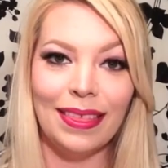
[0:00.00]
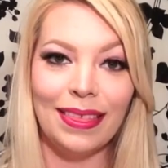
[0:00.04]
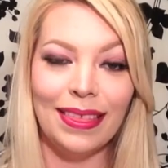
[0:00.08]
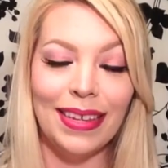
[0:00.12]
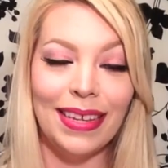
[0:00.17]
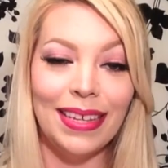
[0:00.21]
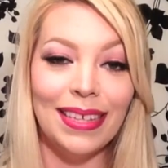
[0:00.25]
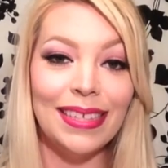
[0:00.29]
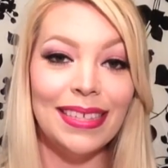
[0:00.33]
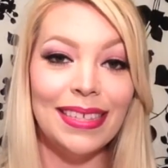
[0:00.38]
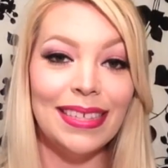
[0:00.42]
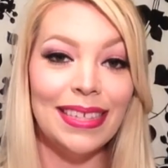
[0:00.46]

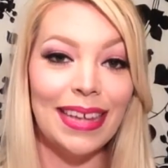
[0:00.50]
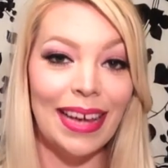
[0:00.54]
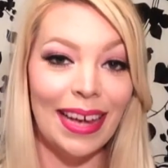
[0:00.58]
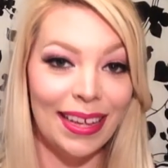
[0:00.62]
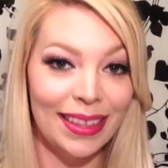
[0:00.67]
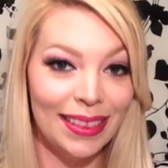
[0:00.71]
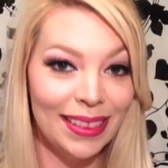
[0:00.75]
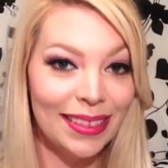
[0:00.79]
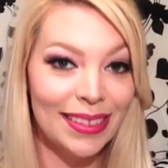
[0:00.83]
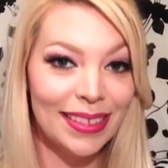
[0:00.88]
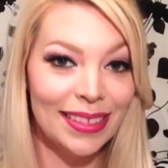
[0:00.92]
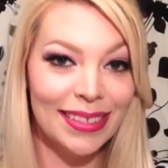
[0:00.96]
The
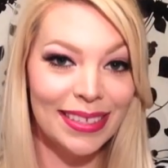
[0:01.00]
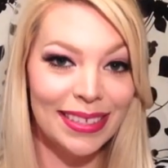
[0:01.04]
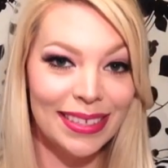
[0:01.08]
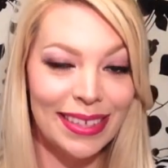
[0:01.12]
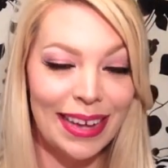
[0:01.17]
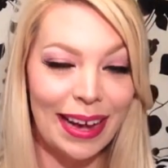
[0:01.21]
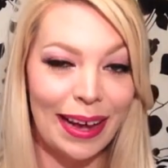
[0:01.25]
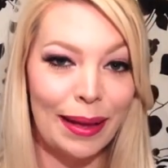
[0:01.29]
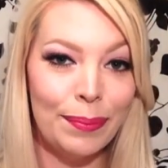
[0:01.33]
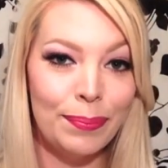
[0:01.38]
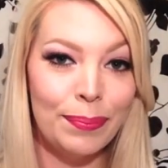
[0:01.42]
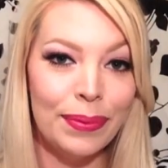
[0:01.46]
10th
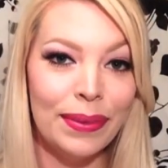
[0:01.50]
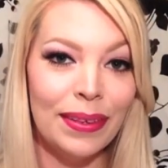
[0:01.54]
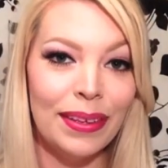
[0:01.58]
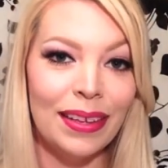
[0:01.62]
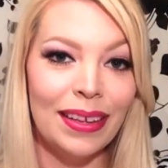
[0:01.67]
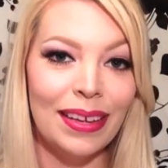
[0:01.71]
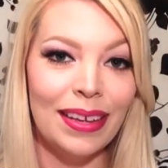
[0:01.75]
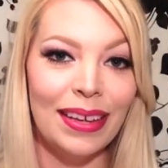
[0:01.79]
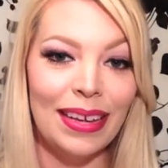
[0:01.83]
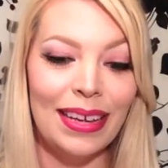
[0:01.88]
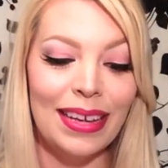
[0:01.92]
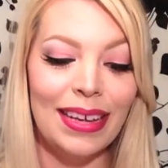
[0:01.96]
step
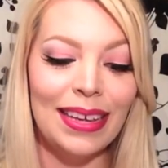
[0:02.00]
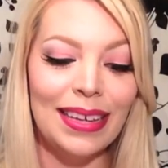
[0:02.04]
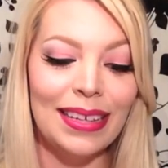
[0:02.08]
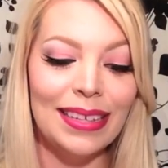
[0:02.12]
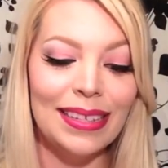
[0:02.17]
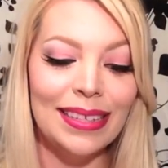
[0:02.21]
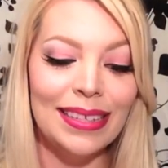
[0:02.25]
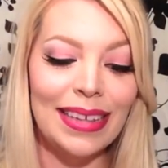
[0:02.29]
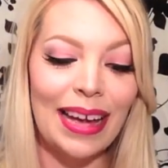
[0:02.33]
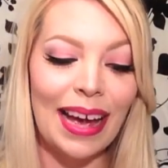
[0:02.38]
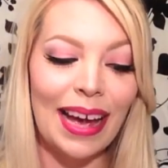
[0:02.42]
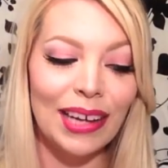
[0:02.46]

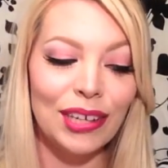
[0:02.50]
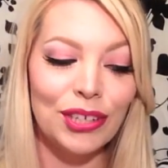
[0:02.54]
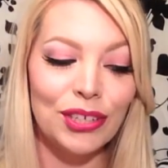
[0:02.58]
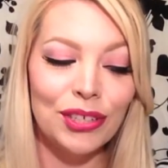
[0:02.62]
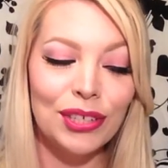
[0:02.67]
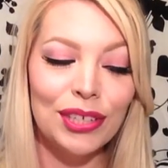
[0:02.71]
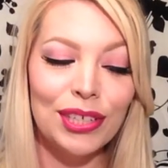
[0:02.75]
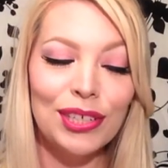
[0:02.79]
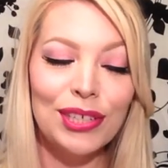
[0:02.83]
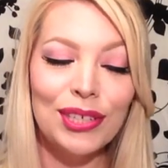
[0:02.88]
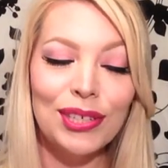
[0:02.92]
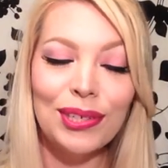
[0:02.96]
is
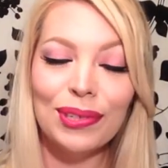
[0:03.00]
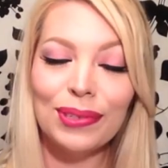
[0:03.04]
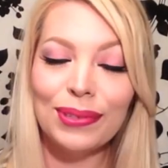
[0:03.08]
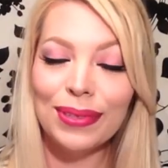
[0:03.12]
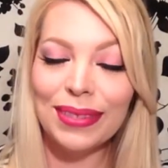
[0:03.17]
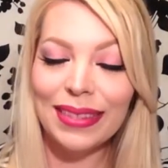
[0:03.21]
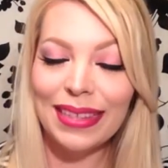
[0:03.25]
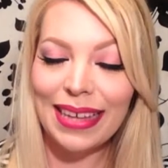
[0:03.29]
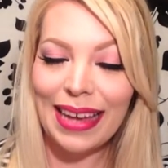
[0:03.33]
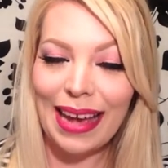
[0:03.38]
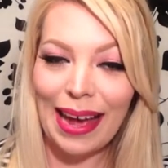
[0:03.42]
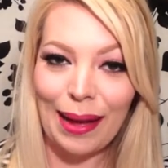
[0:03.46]
actually to use
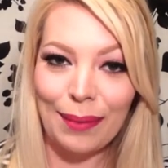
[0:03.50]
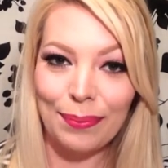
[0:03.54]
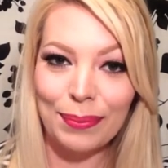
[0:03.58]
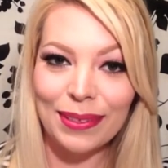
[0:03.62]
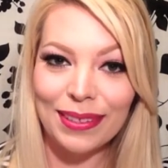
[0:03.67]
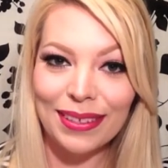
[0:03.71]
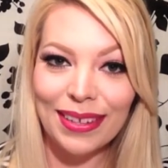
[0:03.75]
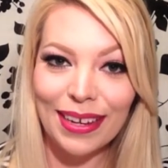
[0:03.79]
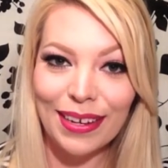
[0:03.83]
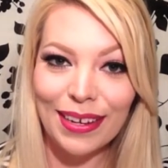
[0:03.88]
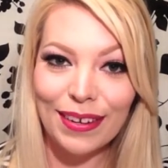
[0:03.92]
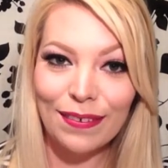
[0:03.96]
the apple
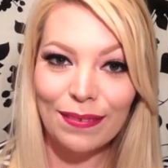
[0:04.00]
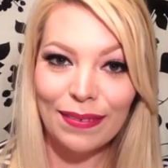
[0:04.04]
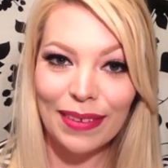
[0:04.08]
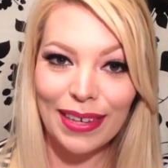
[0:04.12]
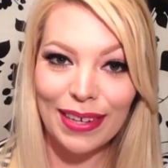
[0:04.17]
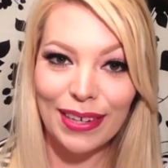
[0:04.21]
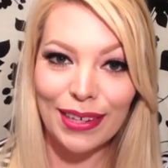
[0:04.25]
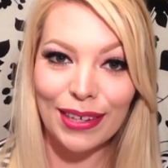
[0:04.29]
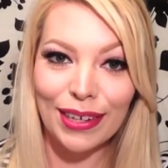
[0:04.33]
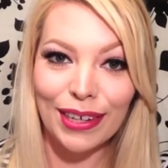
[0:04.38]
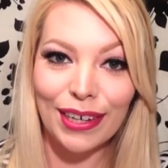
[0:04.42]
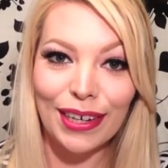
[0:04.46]
cider
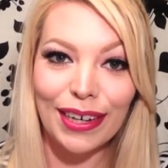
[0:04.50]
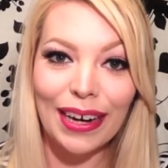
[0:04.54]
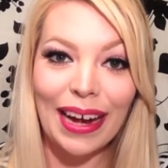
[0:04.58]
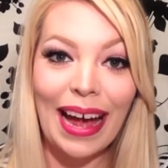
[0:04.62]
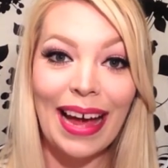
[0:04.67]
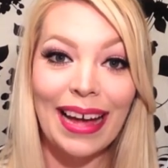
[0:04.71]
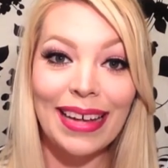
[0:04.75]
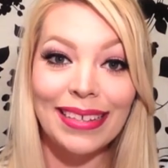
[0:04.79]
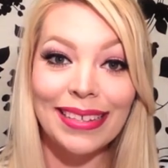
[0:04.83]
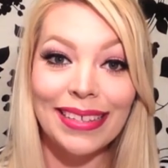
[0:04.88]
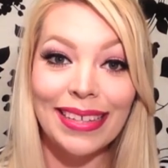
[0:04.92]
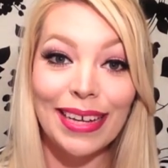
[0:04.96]
vinegar
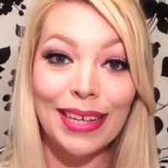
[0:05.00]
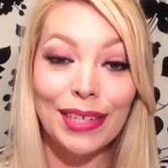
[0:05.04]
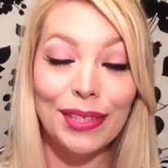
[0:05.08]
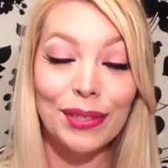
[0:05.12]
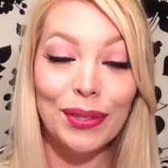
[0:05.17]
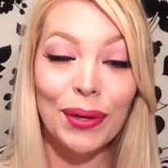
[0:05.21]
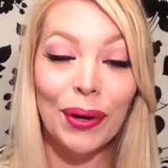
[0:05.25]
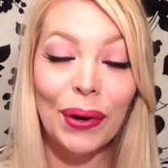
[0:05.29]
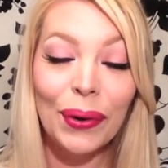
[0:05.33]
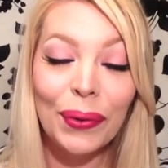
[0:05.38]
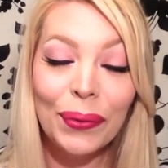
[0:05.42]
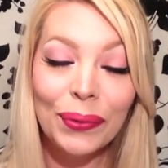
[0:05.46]
as a
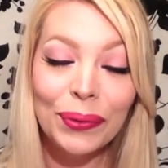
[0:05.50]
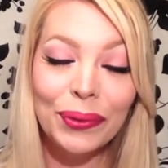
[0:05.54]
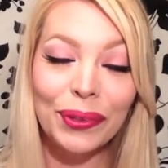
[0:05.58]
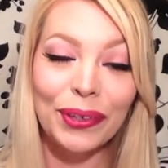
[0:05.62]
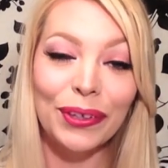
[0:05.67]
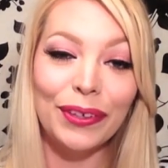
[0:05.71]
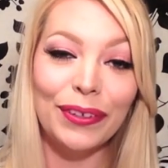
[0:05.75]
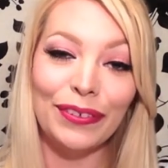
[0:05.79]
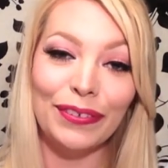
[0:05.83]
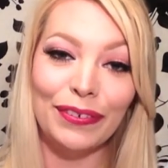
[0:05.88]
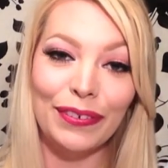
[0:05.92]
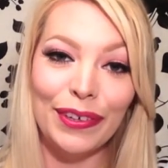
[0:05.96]

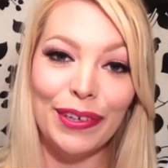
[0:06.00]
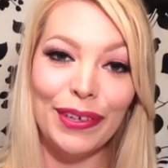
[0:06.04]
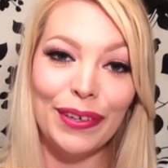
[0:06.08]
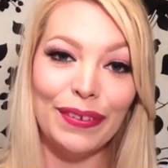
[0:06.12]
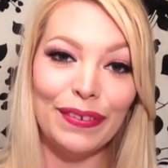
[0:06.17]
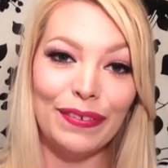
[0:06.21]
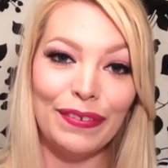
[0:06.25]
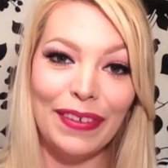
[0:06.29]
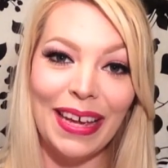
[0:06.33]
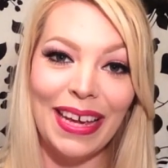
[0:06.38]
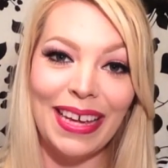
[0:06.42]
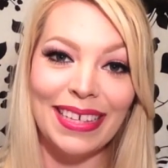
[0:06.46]
toner for your
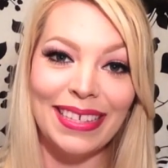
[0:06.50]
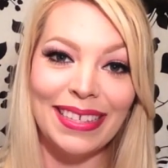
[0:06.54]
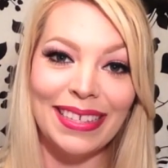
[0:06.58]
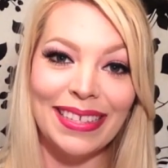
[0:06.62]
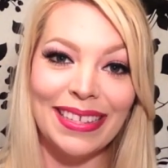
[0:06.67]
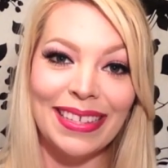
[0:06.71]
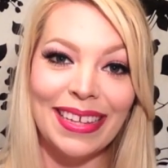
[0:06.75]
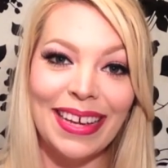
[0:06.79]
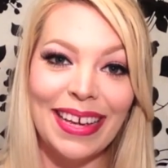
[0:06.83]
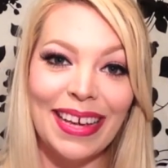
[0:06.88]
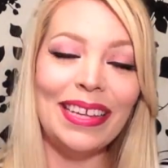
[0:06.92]
face.